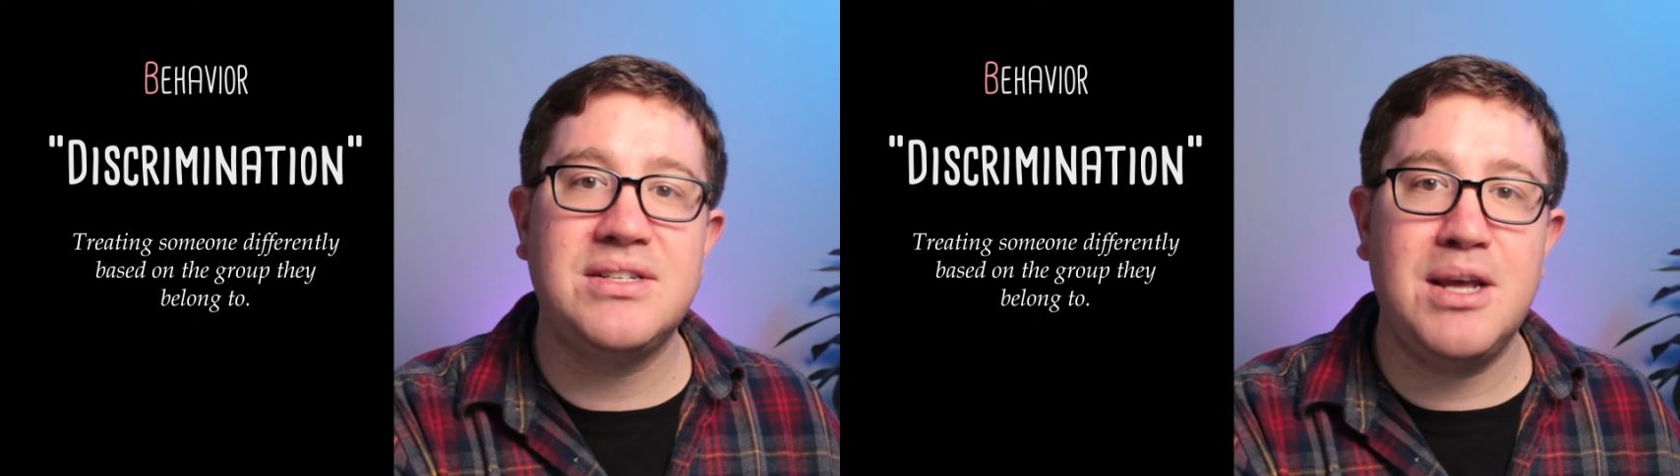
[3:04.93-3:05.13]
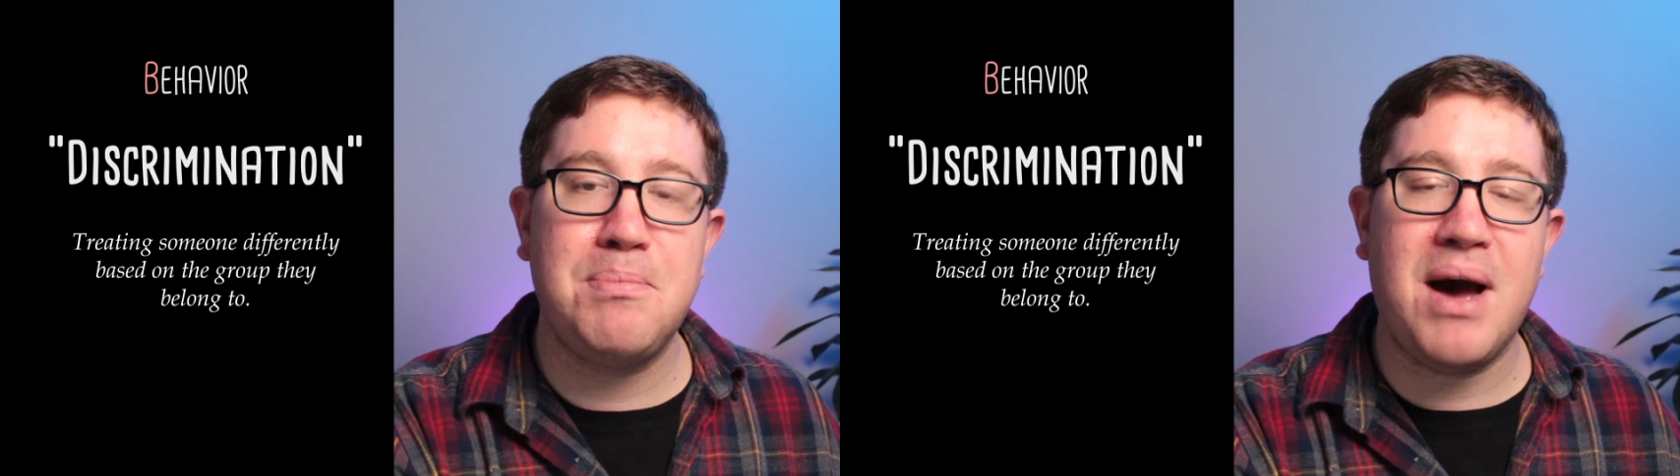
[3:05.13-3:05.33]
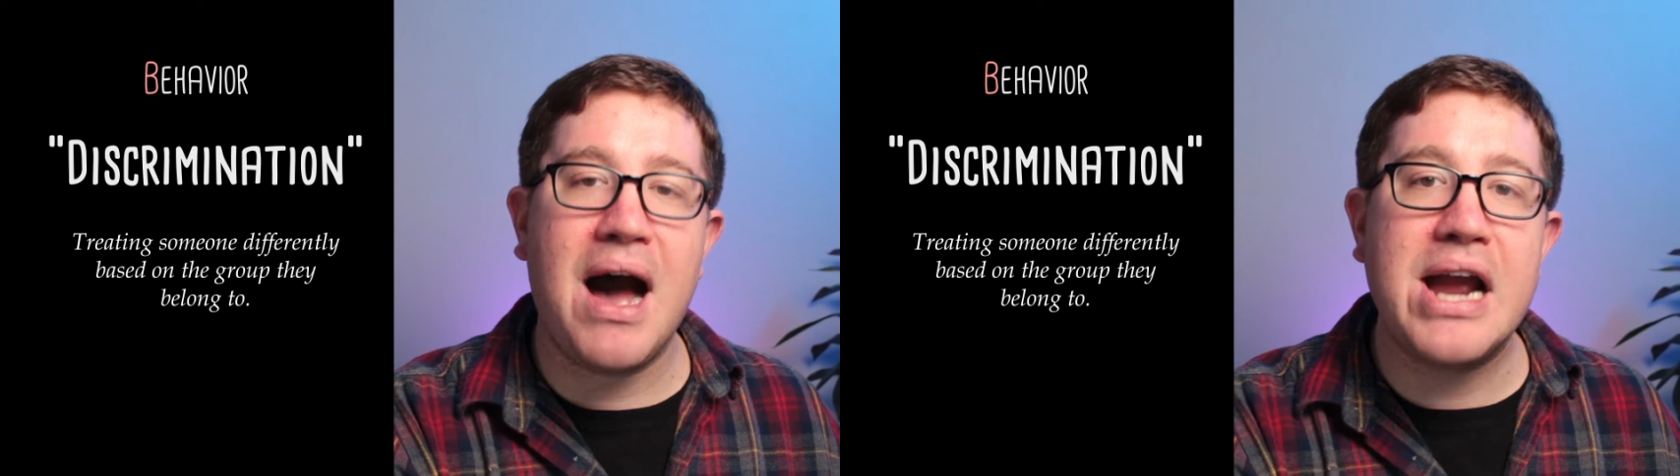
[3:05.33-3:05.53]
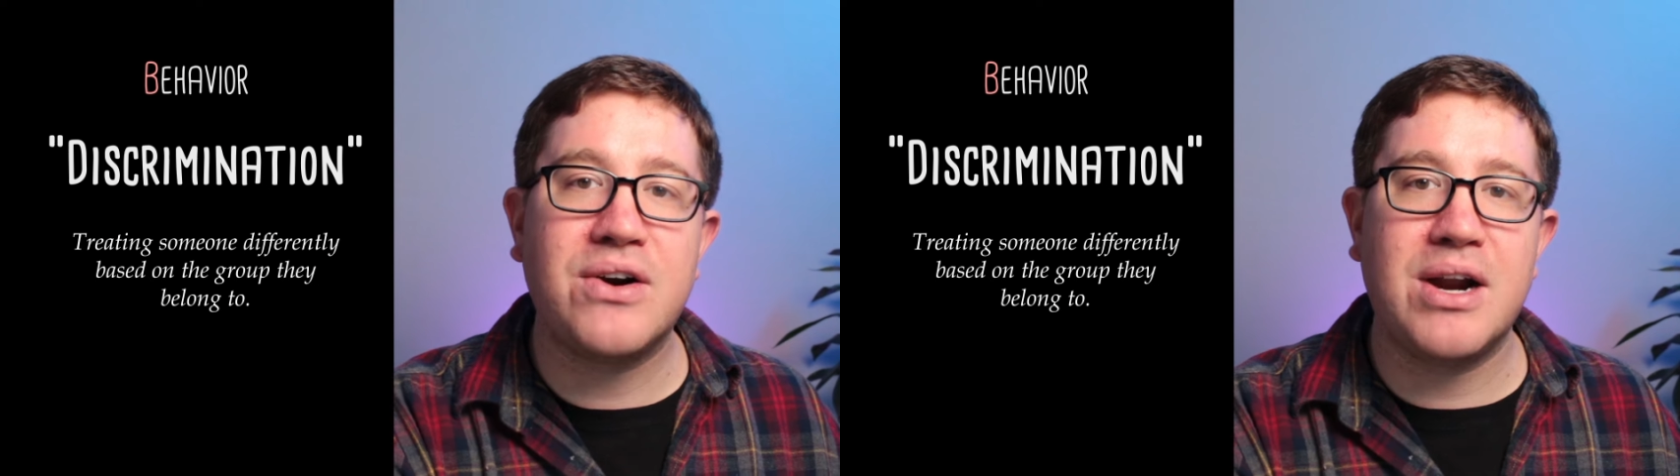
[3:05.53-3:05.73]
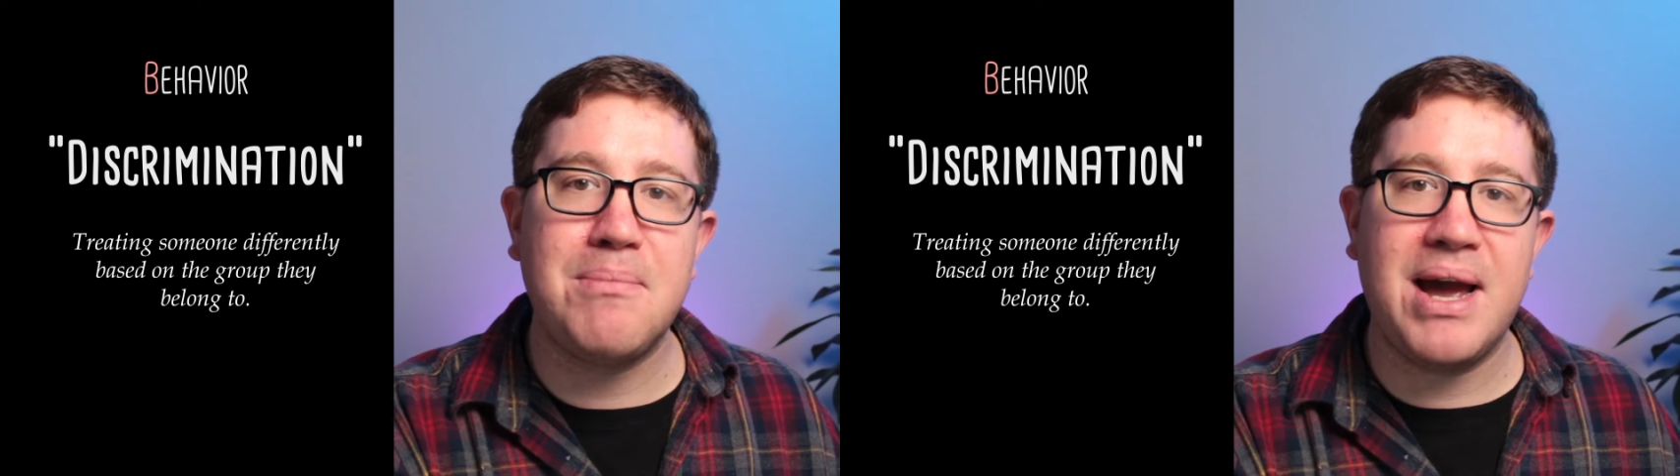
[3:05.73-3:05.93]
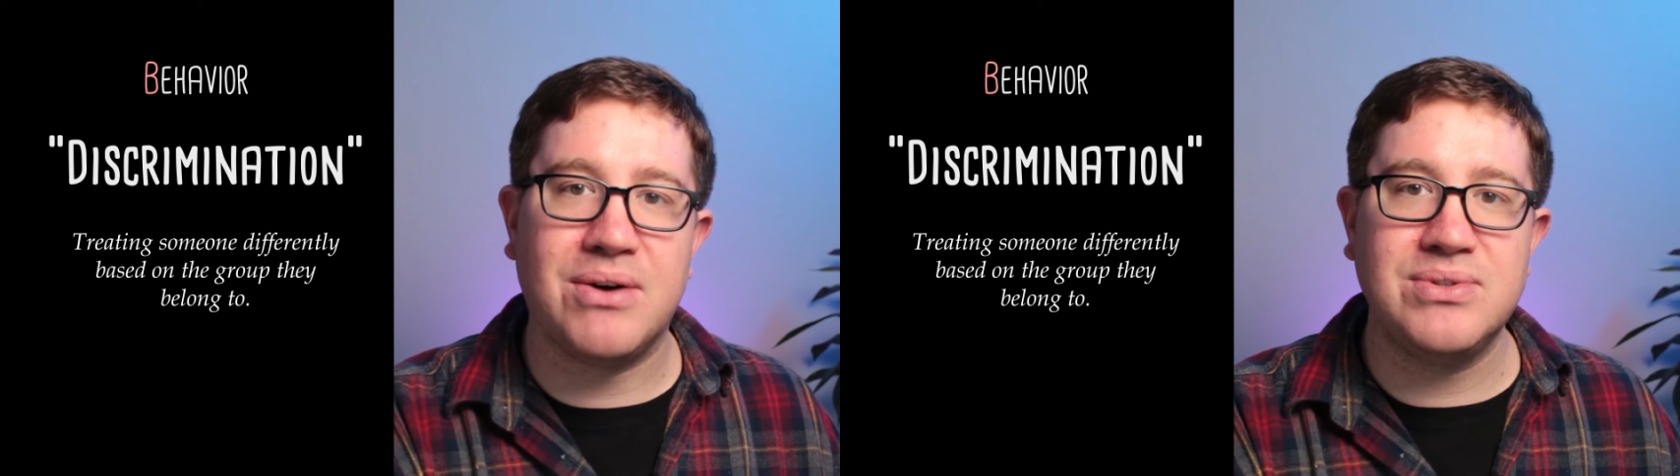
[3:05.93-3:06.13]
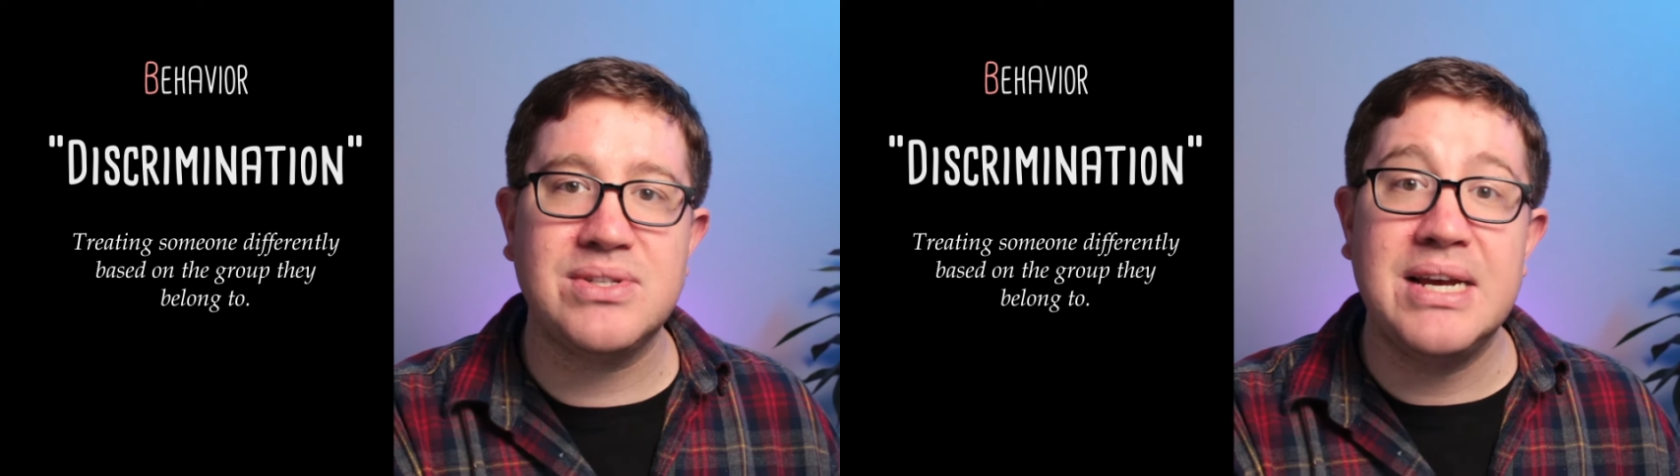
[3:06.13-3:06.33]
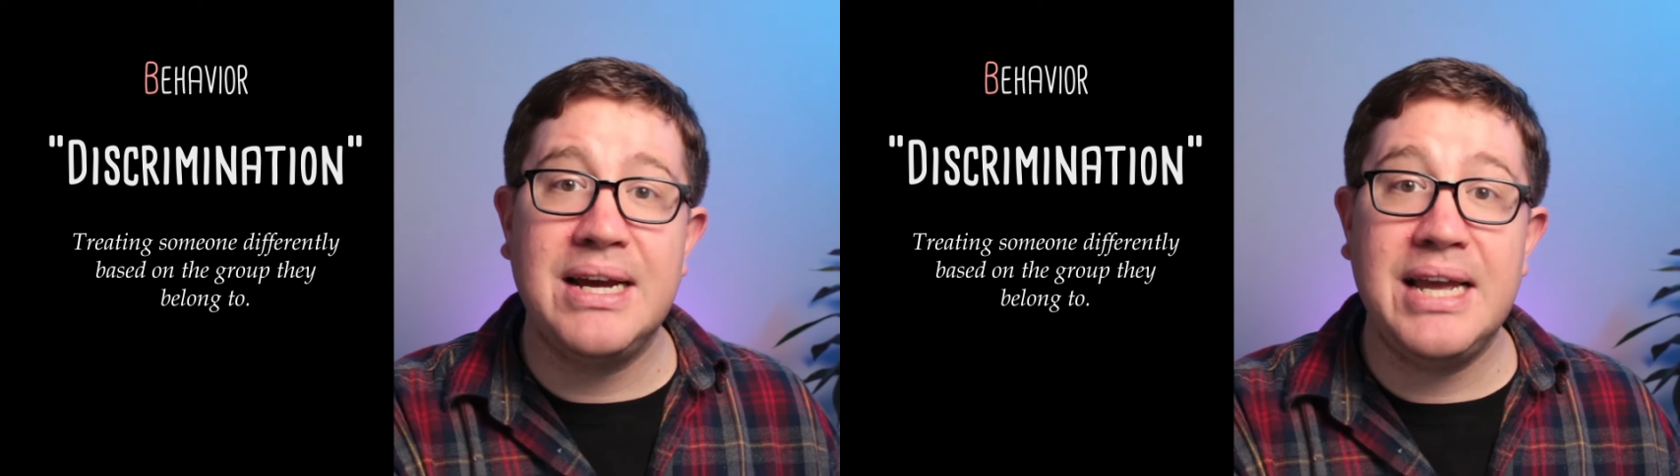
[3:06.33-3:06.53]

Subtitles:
tip a higher amount